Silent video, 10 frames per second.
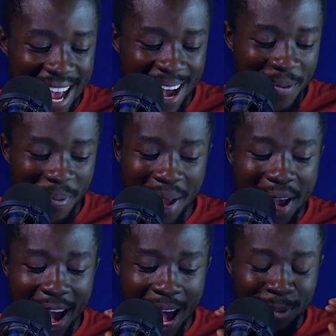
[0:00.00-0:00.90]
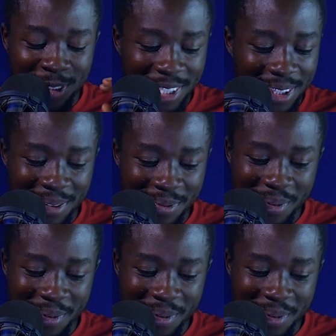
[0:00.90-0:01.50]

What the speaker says: I'm short of